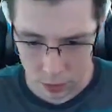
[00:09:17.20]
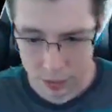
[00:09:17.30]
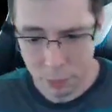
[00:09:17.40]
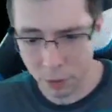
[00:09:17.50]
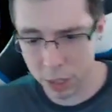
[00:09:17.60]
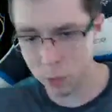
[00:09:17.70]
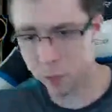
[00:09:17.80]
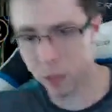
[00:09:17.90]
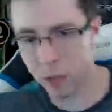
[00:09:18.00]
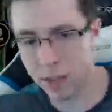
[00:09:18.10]
Kenmar
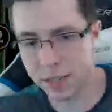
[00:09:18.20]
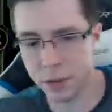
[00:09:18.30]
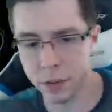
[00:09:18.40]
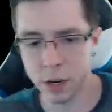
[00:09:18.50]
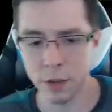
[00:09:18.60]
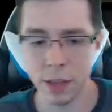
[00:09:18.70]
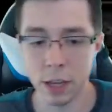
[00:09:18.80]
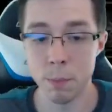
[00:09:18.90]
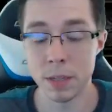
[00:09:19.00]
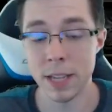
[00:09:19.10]
Swiftclaw is another card that
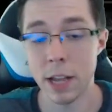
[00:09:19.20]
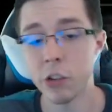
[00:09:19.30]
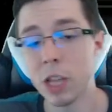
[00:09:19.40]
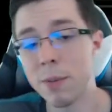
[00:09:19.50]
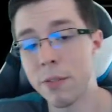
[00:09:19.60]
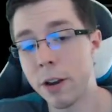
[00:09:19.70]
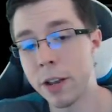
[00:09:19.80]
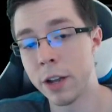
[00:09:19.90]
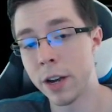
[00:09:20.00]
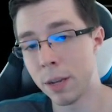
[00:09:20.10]
could potentially be
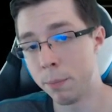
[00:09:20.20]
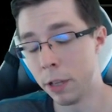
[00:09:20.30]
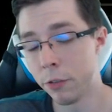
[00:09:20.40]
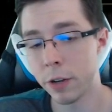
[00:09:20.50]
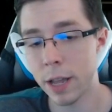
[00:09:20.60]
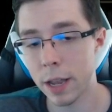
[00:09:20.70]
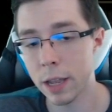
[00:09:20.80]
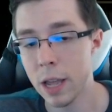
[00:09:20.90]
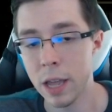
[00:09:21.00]
very good in a Pilfer deck,